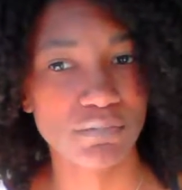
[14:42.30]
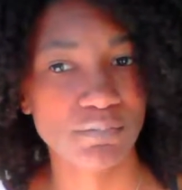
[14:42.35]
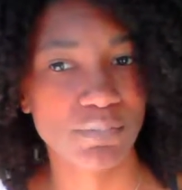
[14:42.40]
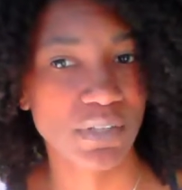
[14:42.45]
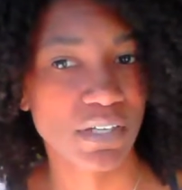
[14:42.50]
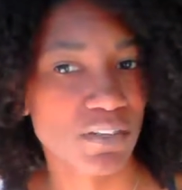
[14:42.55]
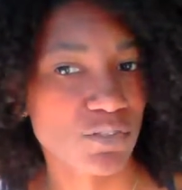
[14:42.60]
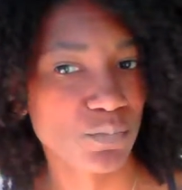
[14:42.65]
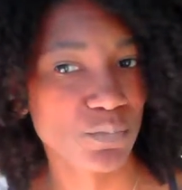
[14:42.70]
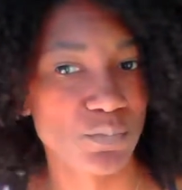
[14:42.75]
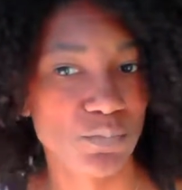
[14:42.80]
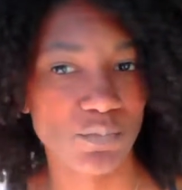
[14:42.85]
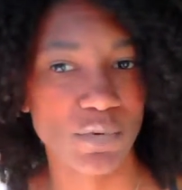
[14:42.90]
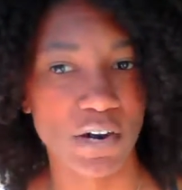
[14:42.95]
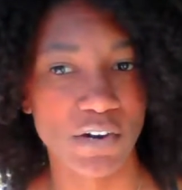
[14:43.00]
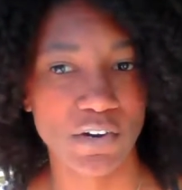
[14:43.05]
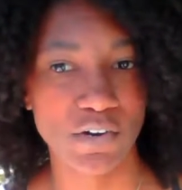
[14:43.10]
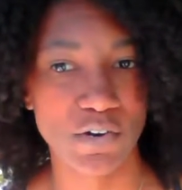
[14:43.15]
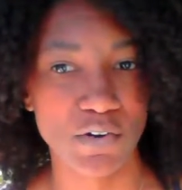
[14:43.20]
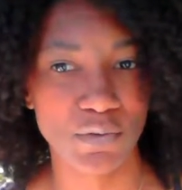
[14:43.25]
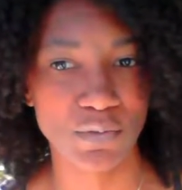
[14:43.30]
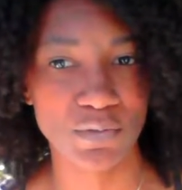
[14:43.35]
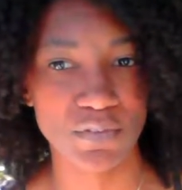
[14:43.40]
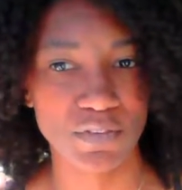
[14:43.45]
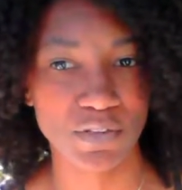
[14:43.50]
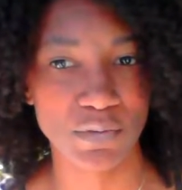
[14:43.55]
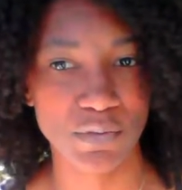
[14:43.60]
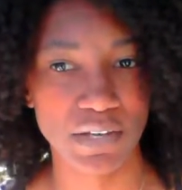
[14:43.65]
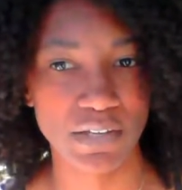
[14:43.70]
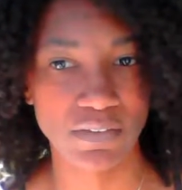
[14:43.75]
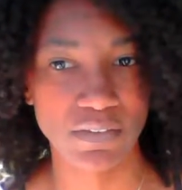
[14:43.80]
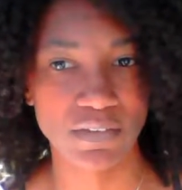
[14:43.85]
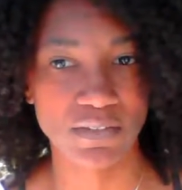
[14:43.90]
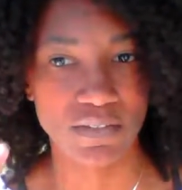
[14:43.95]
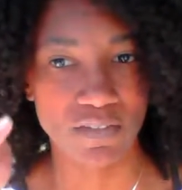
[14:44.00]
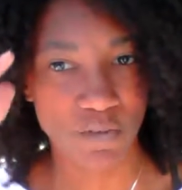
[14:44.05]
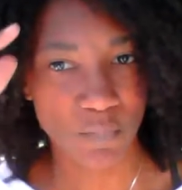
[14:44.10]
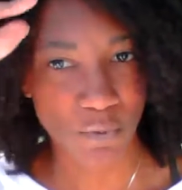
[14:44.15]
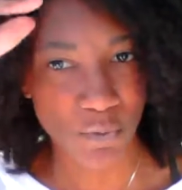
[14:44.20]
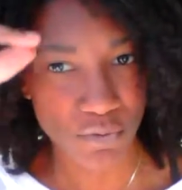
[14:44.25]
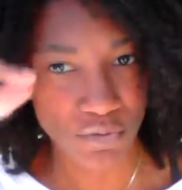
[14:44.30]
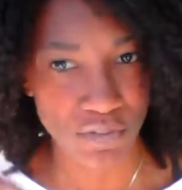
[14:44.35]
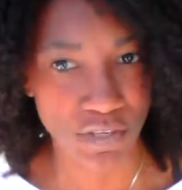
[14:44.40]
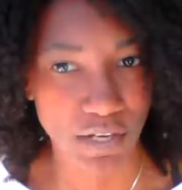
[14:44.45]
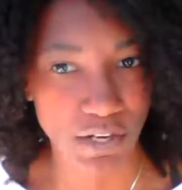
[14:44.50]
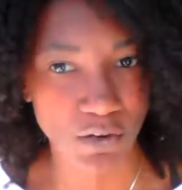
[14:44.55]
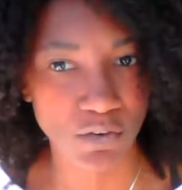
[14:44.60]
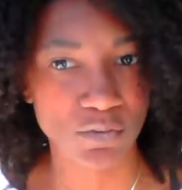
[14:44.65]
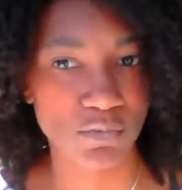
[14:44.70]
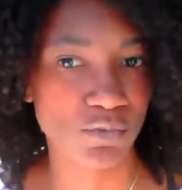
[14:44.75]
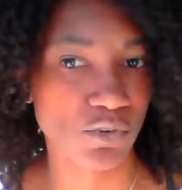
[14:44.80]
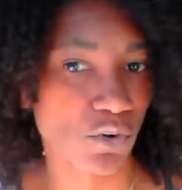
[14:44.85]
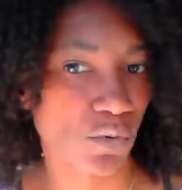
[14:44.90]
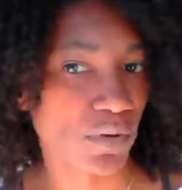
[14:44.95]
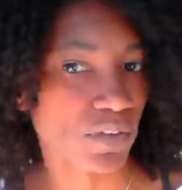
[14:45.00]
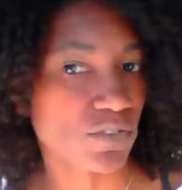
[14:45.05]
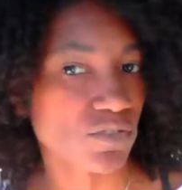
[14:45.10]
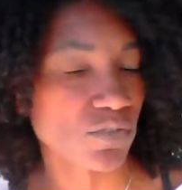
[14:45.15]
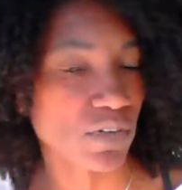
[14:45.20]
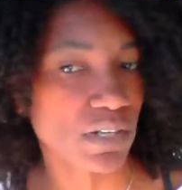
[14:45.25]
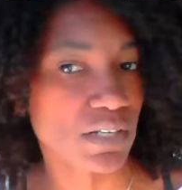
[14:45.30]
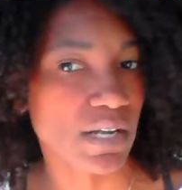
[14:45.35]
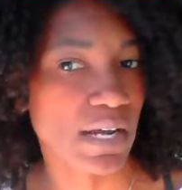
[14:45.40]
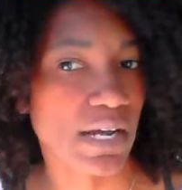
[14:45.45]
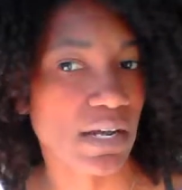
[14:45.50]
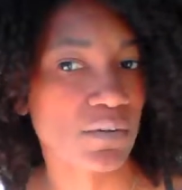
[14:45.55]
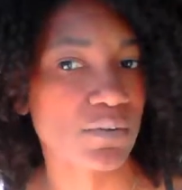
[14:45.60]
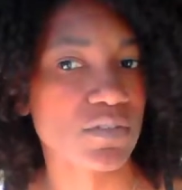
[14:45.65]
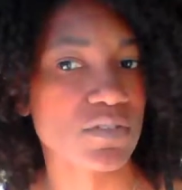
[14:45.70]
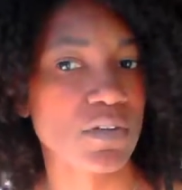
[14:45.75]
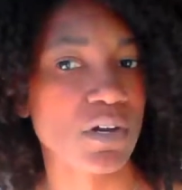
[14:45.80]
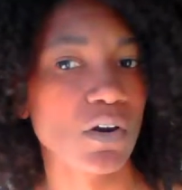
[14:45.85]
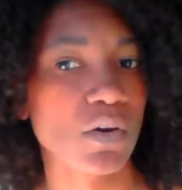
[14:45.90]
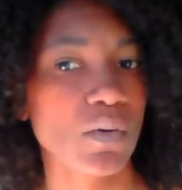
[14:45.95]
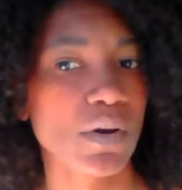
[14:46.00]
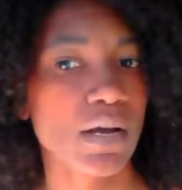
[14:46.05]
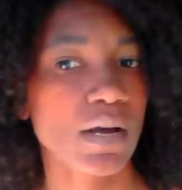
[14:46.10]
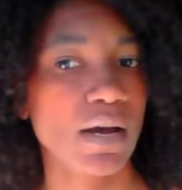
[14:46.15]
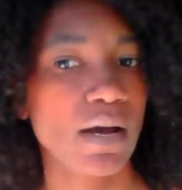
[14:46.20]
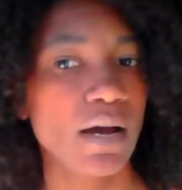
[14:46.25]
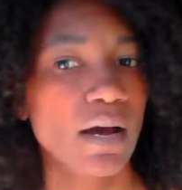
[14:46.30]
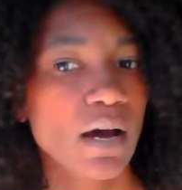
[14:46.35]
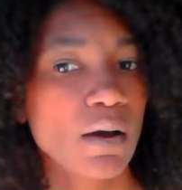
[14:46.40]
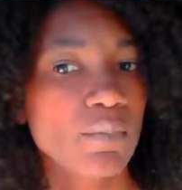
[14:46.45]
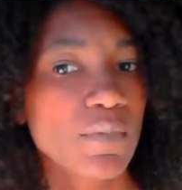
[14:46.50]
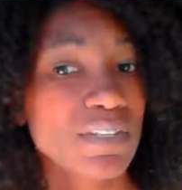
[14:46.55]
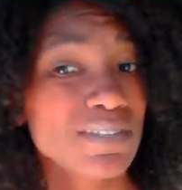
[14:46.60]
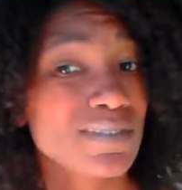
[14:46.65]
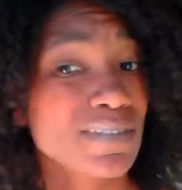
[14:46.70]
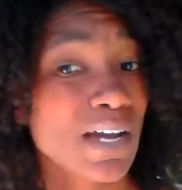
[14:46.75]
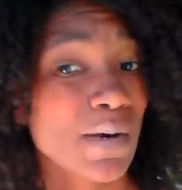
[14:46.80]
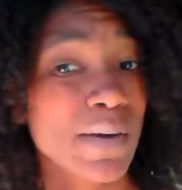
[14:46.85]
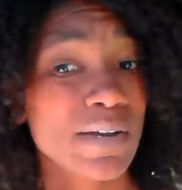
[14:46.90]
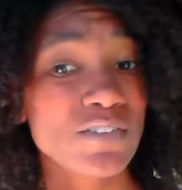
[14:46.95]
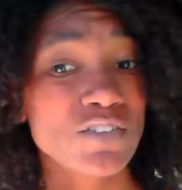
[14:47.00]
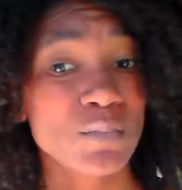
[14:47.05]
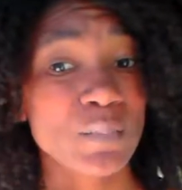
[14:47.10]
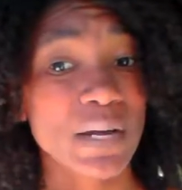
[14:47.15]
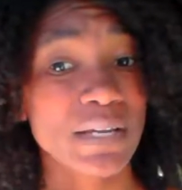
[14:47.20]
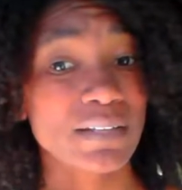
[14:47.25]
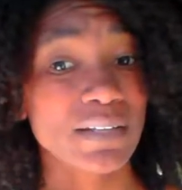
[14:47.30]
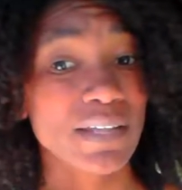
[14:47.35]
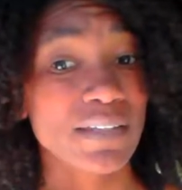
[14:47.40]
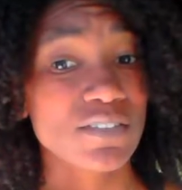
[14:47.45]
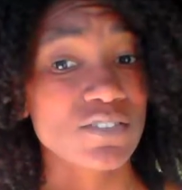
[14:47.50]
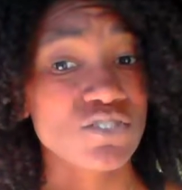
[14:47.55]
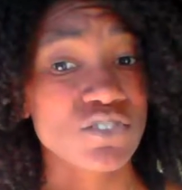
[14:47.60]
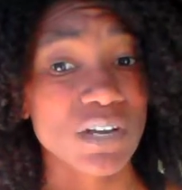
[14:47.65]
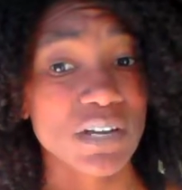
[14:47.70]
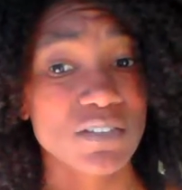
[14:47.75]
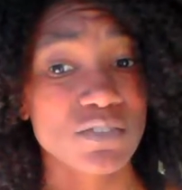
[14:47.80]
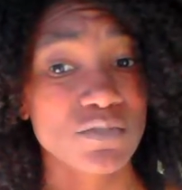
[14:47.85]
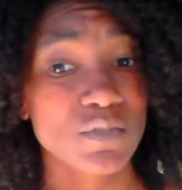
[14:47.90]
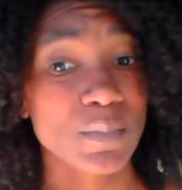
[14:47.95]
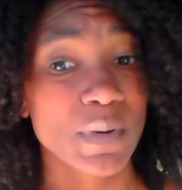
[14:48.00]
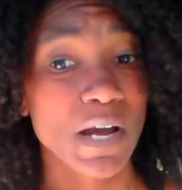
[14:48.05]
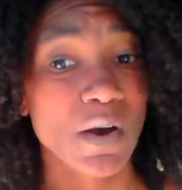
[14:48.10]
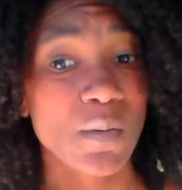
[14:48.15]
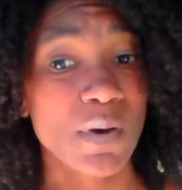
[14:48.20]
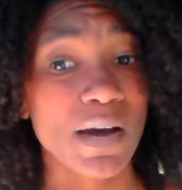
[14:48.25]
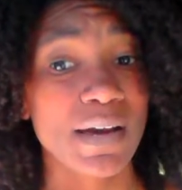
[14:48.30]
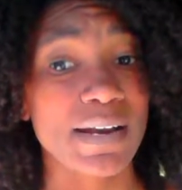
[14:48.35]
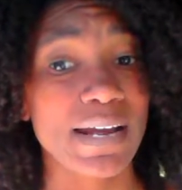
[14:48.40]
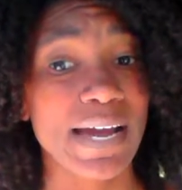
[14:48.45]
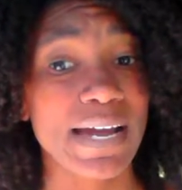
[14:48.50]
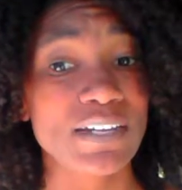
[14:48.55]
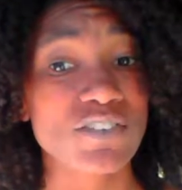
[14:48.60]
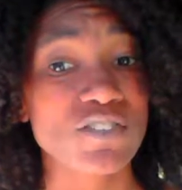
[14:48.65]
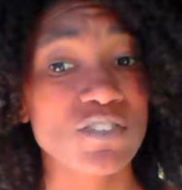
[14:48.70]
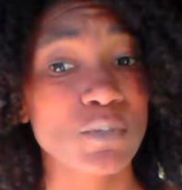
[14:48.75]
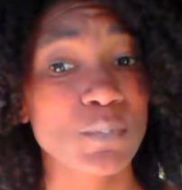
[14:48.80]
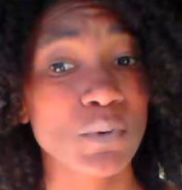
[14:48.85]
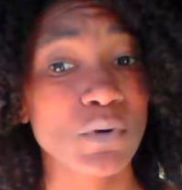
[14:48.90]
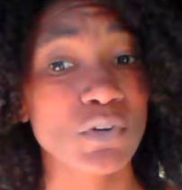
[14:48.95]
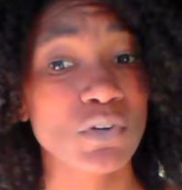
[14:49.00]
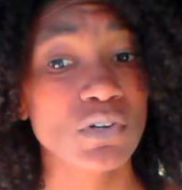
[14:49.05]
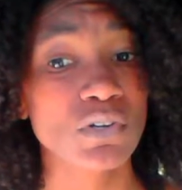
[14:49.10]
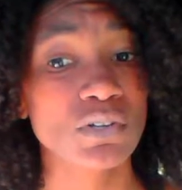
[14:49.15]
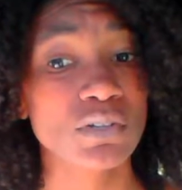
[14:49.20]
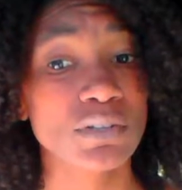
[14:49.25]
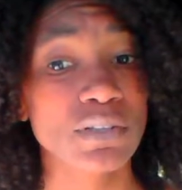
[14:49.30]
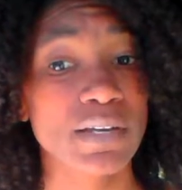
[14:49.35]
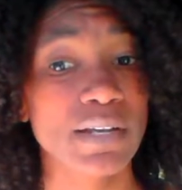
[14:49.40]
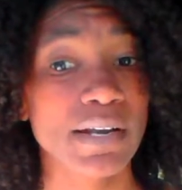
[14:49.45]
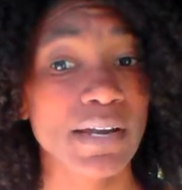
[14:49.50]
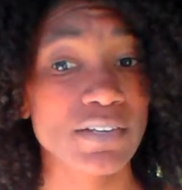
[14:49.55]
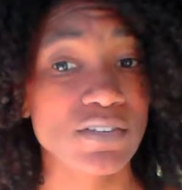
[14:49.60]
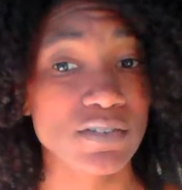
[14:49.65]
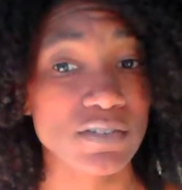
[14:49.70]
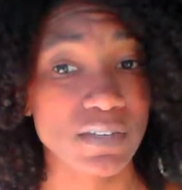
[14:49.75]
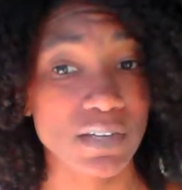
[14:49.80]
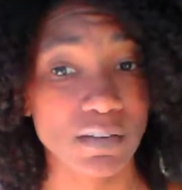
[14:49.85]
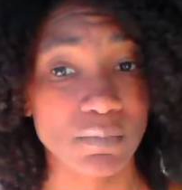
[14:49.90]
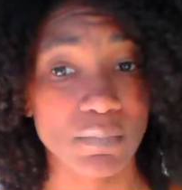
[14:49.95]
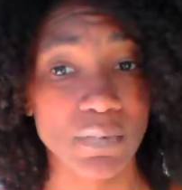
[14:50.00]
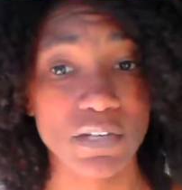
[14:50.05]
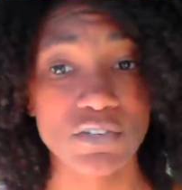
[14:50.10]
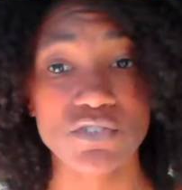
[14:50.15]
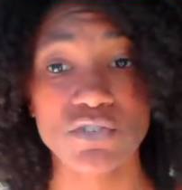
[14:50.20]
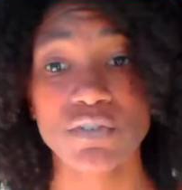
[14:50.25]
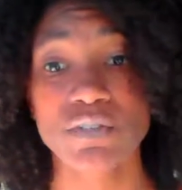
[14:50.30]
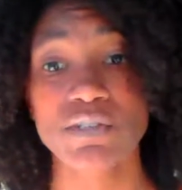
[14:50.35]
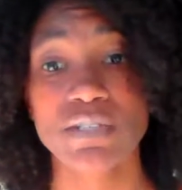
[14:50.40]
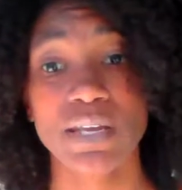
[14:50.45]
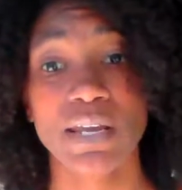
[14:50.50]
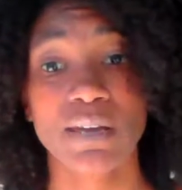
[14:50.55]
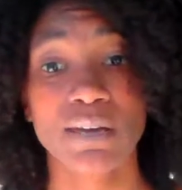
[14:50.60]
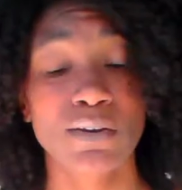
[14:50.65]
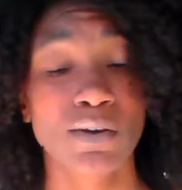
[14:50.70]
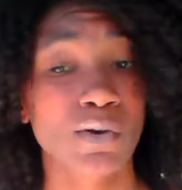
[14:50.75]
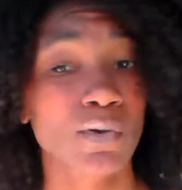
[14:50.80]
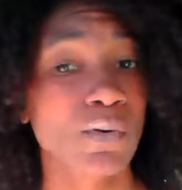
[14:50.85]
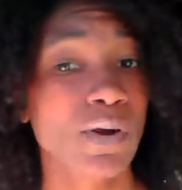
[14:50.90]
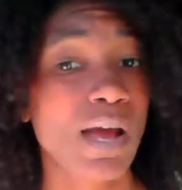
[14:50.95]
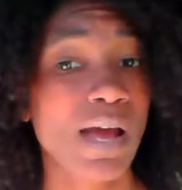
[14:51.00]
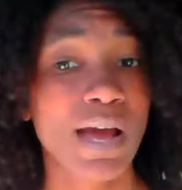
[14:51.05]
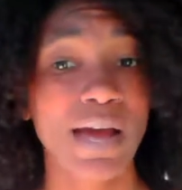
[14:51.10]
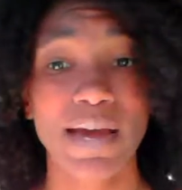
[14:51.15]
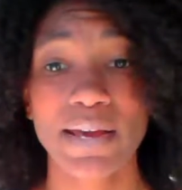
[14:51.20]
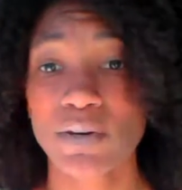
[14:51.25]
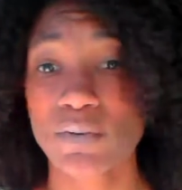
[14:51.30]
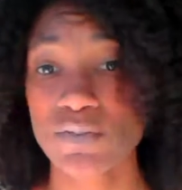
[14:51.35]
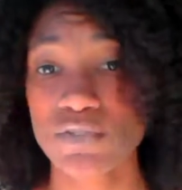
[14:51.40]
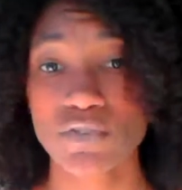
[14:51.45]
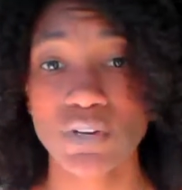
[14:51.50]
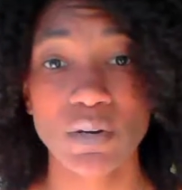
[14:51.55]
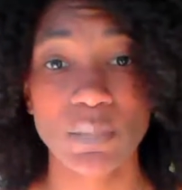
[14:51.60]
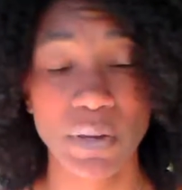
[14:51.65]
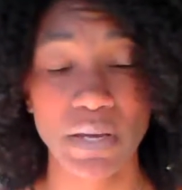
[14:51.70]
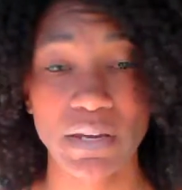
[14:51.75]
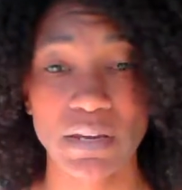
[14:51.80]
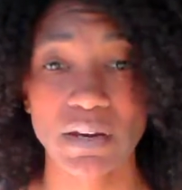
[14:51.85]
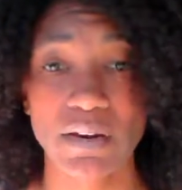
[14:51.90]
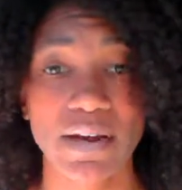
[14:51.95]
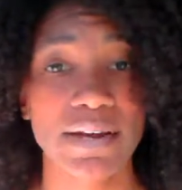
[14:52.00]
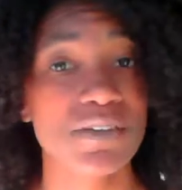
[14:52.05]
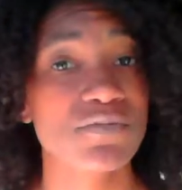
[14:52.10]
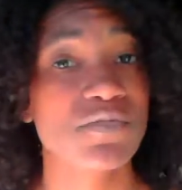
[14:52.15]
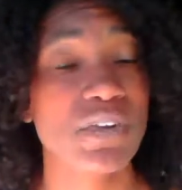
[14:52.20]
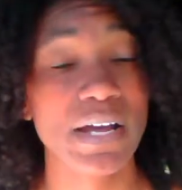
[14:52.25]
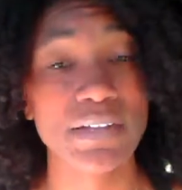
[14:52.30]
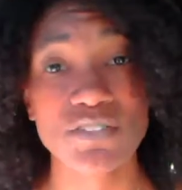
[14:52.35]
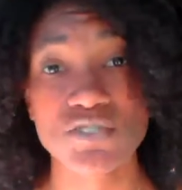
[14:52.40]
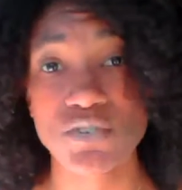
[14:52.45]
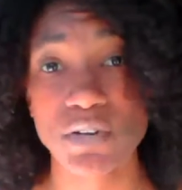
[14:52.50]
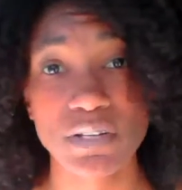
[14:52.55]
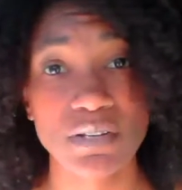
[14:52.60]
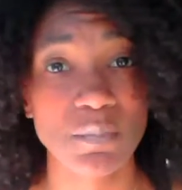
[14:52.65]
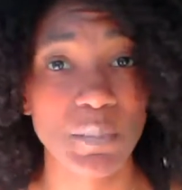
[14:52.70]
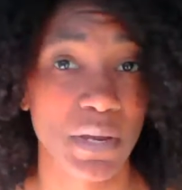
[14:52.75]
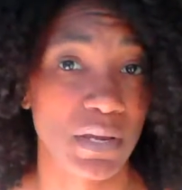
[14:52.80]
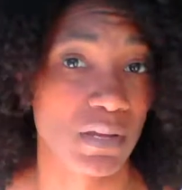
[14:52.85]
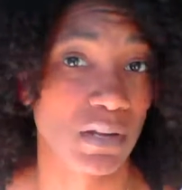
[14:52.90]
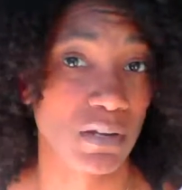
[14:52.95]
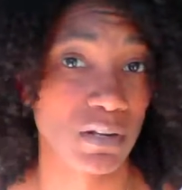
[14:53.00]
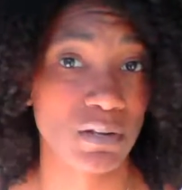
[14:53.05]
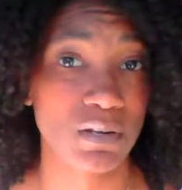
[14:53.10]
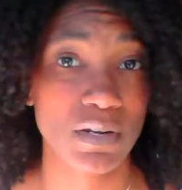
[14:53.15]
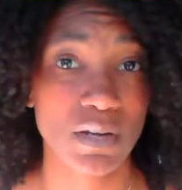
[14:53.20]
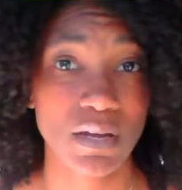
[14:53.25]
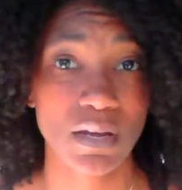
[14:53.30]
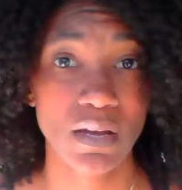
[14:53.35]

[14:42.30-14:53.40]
because our curls go like this as opposed to hair growing straight down. So this is how I do my length checks from now on. I just pull and I just like measure and take note. I don't straighten my hair. I have not straightened my hair